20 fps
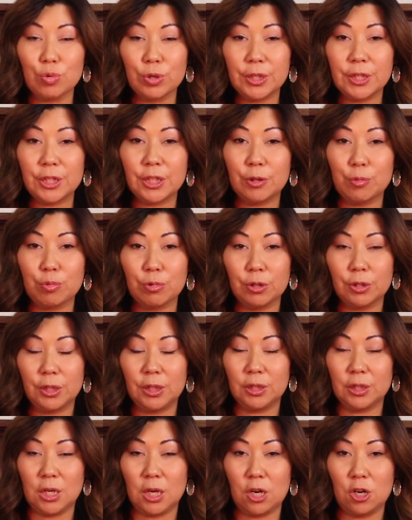
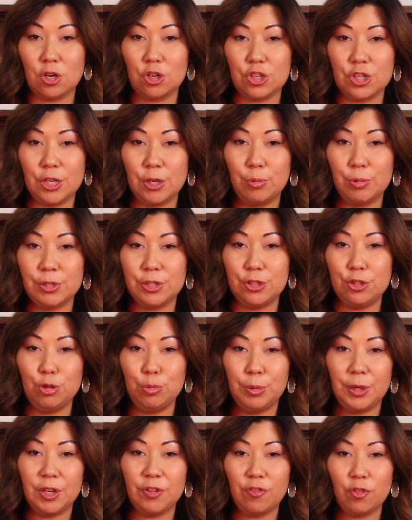really large. It was too
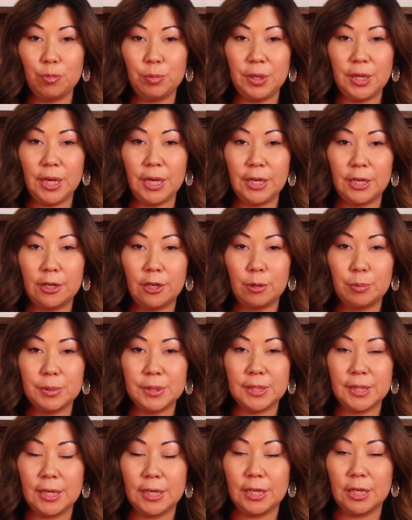big for me. I ended up
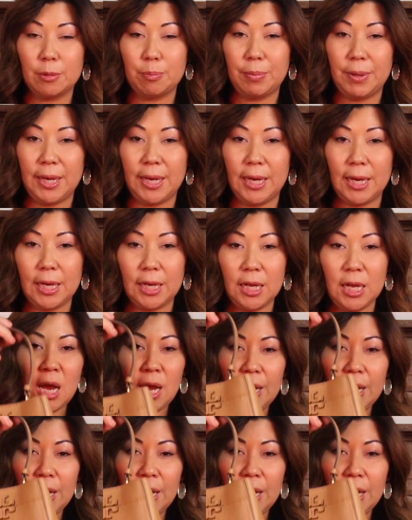sending it back.